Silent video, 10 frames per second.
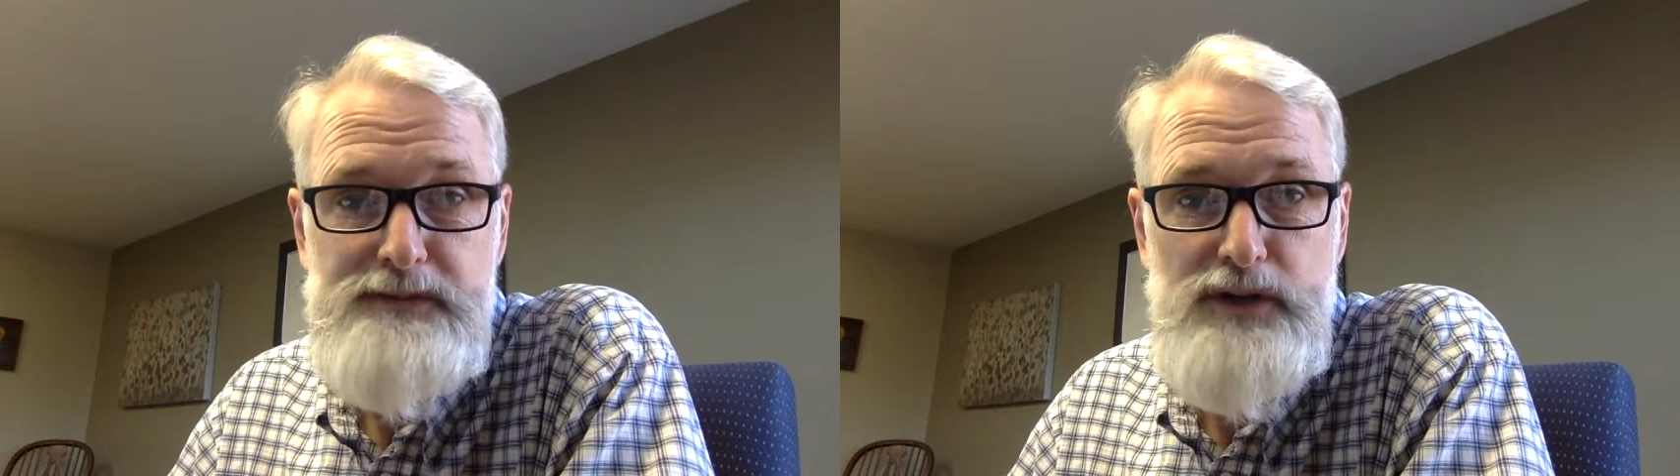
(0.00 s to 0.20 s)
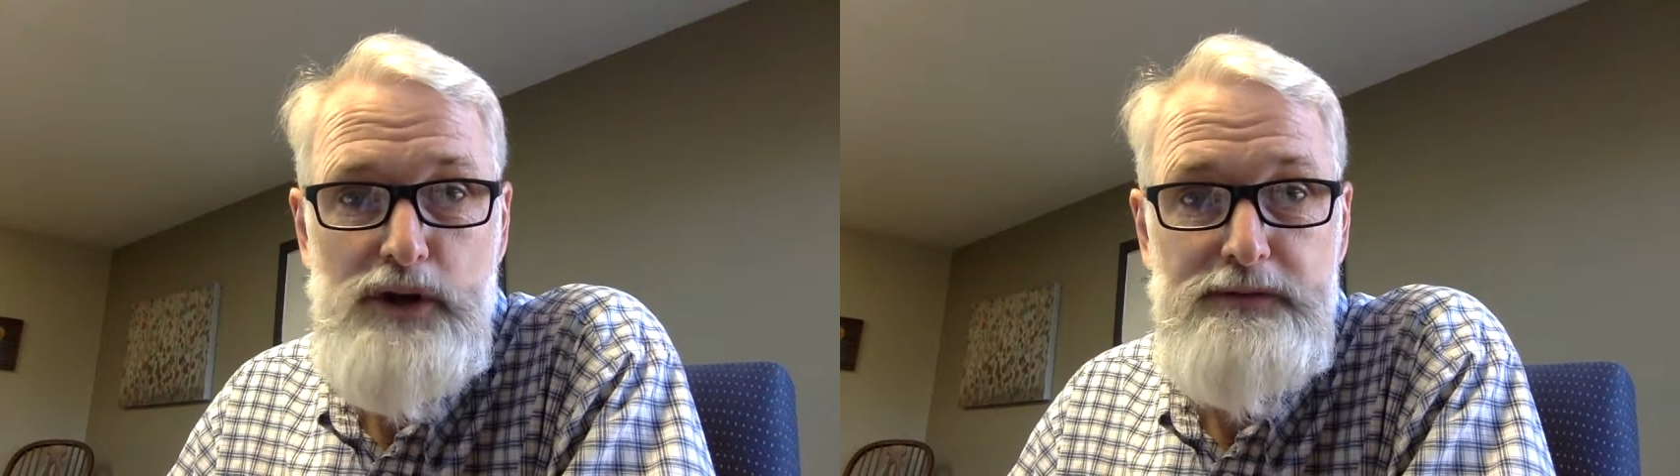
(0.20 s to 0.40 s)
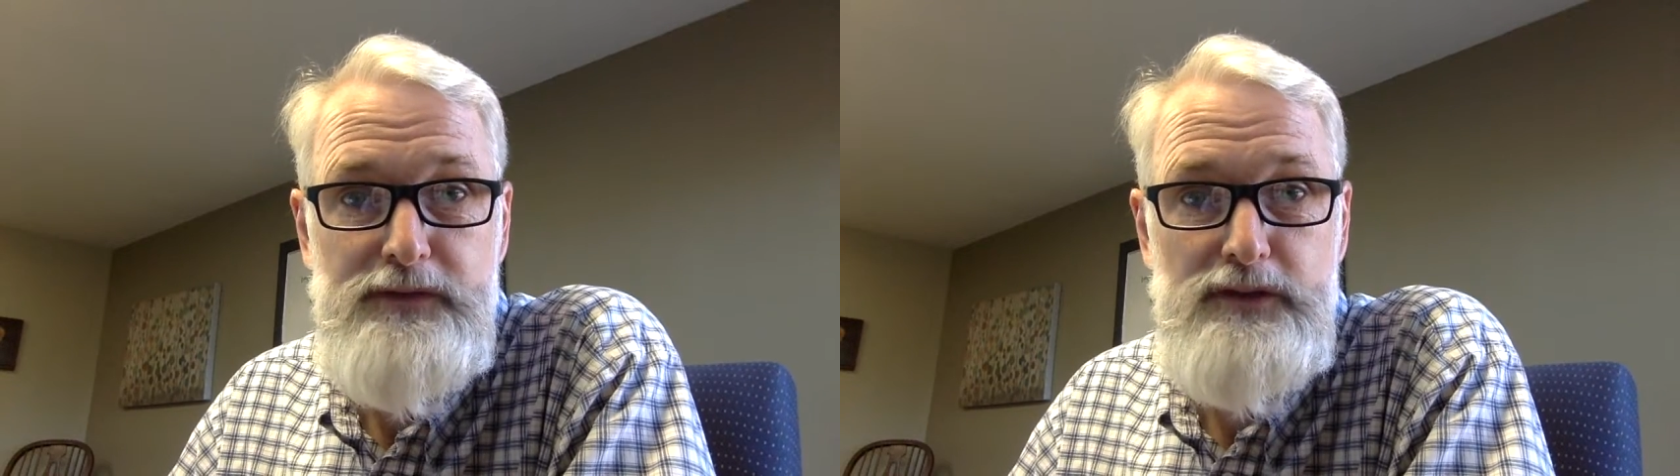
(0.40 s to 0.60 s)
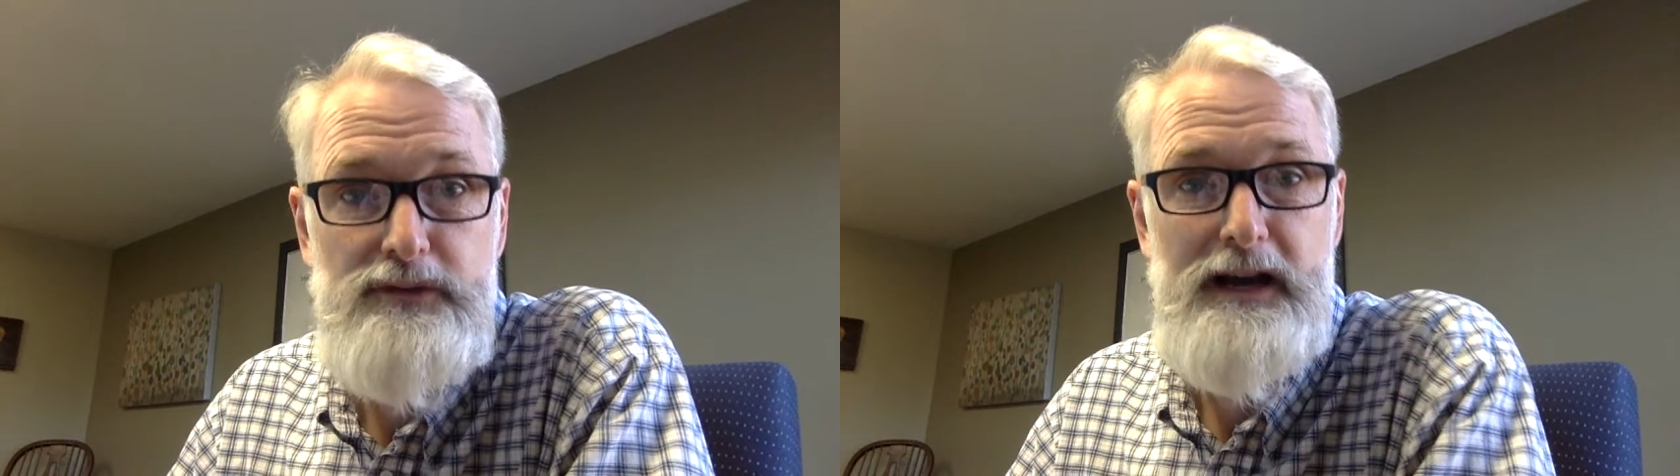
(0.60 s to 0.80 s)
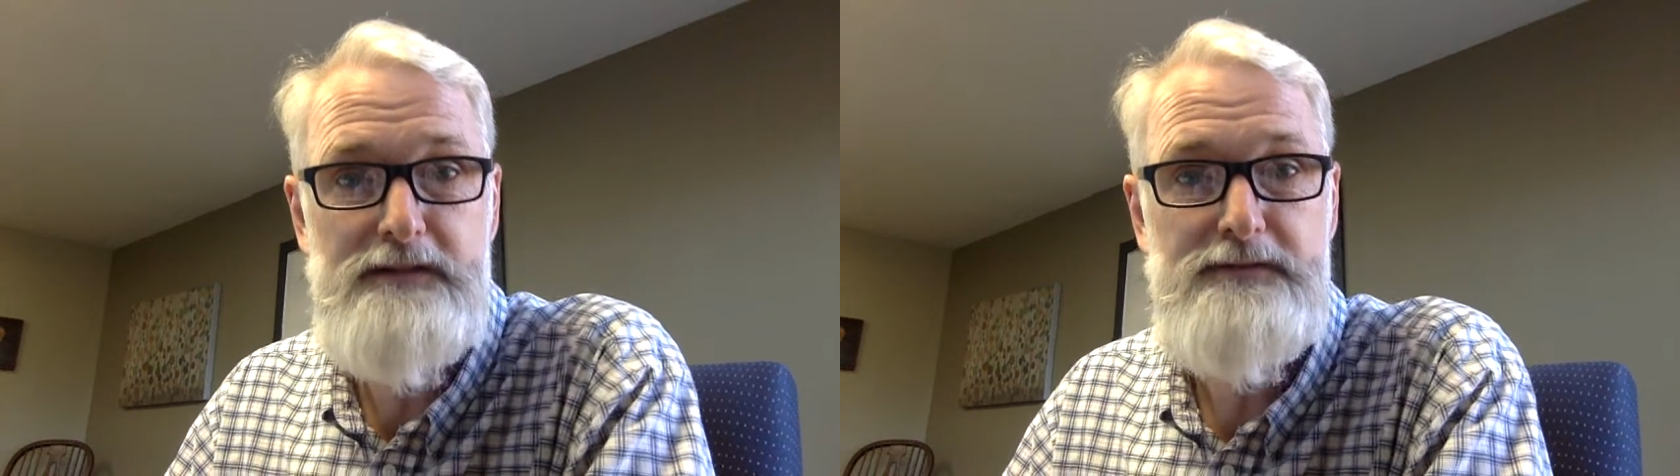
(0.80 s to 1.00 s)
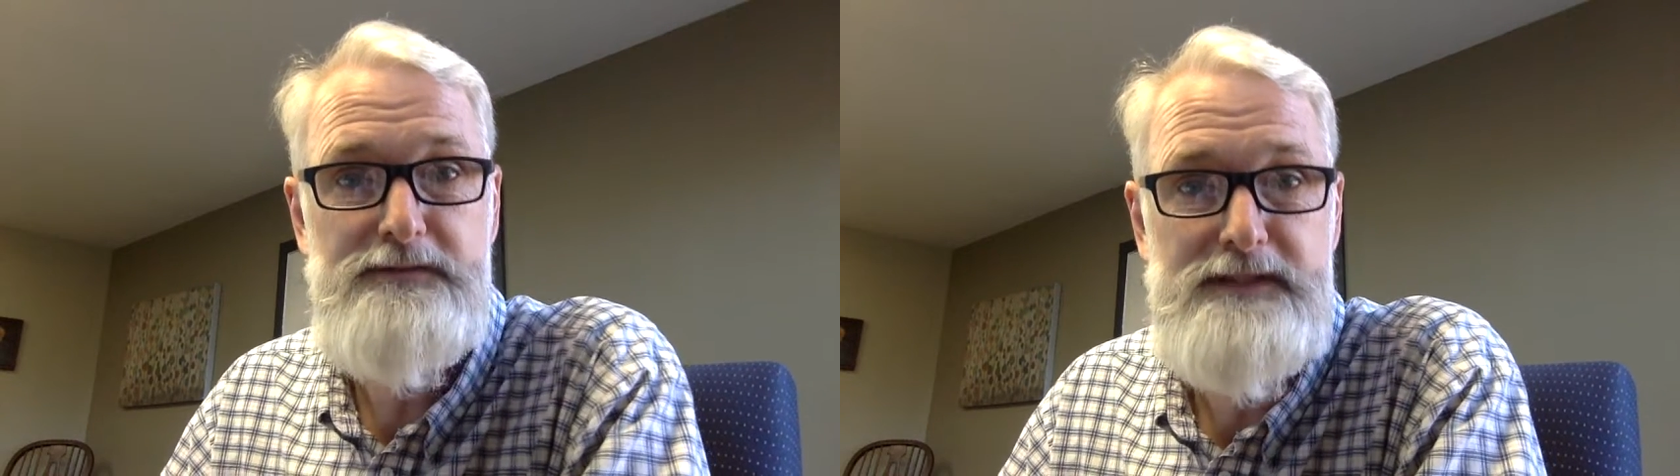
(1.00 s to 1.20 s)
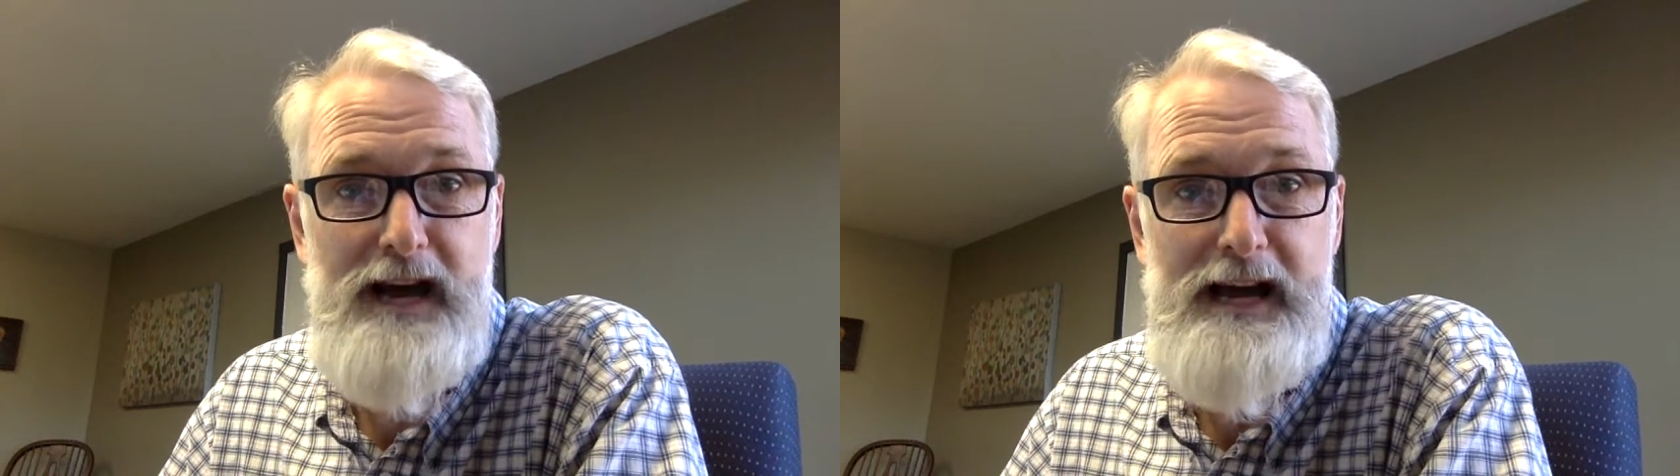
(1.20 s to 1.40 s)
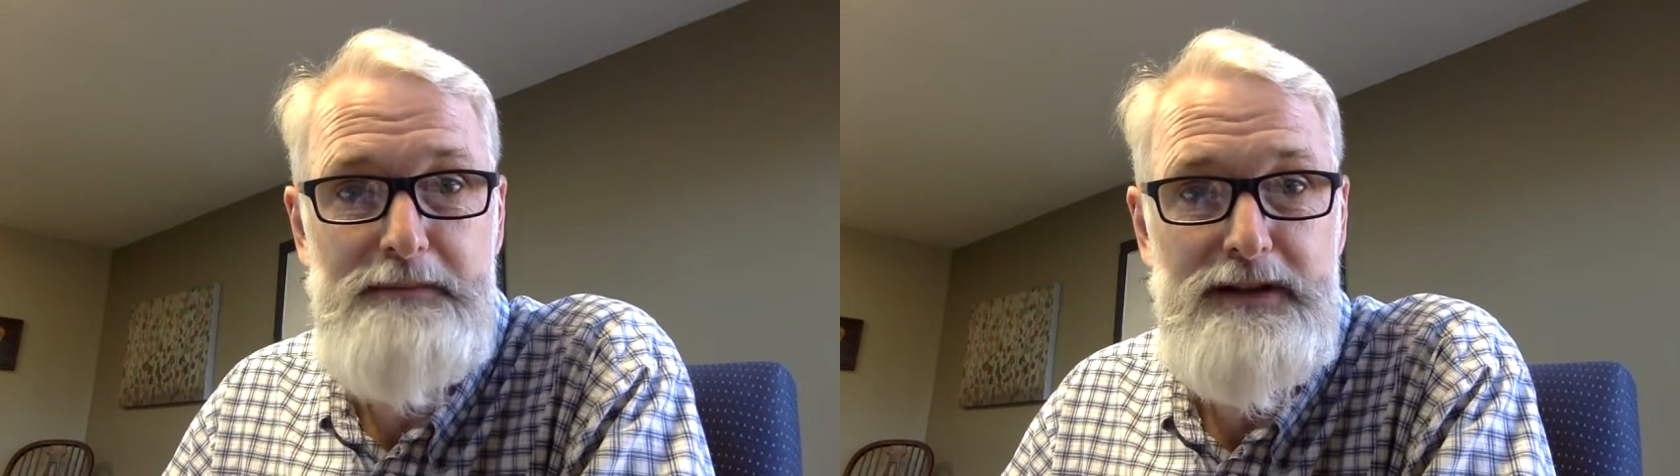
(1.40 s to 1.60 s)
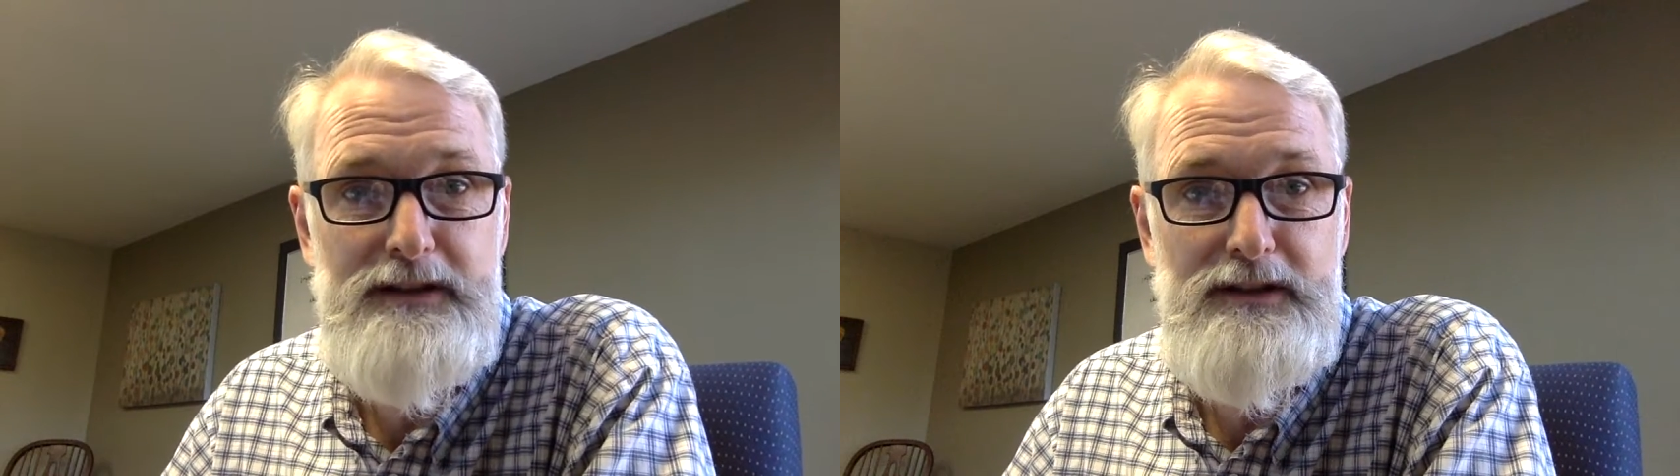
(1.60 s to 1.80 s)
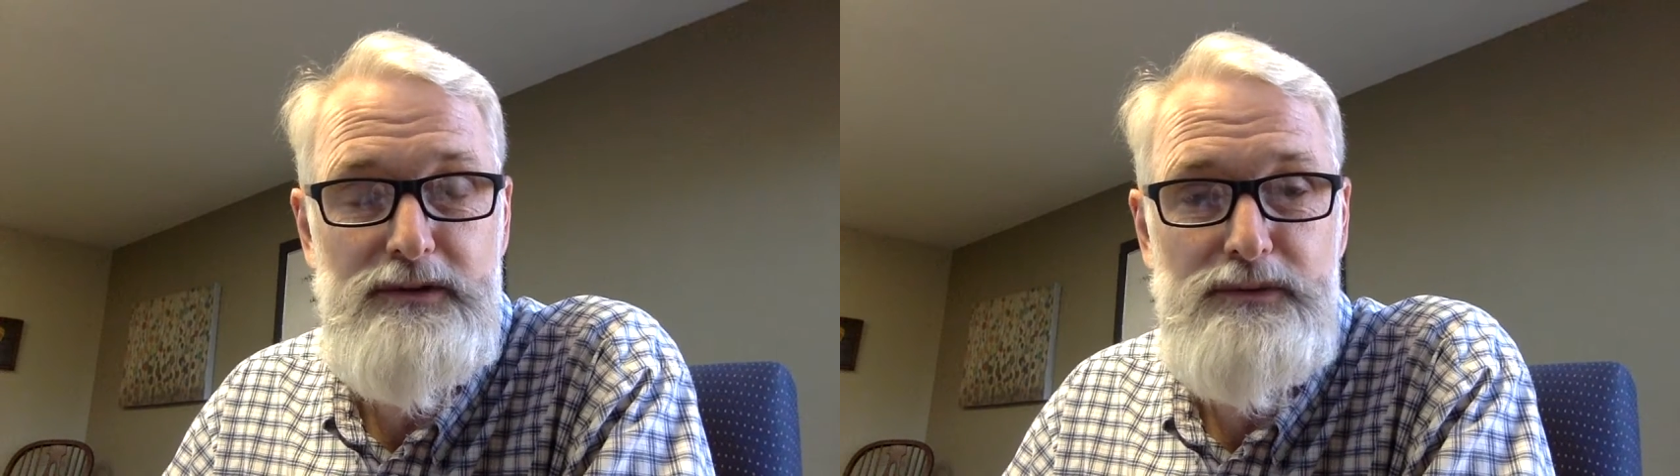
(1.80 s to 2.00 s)
So if you have time
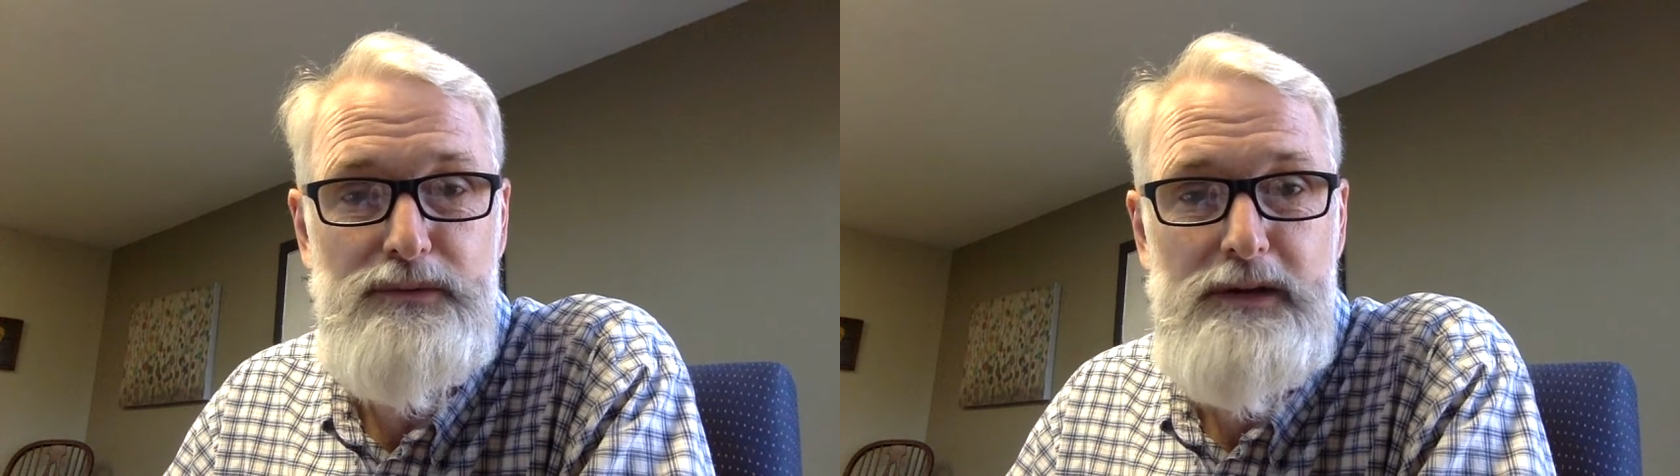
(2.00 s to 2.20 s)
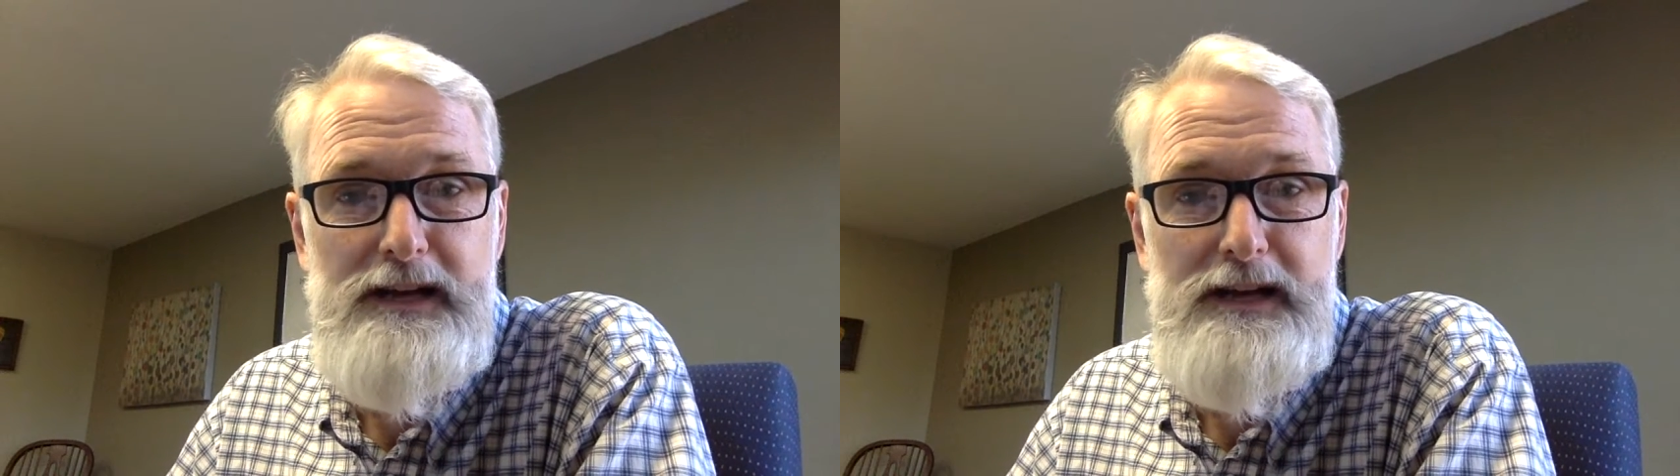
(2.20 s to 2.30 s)
and the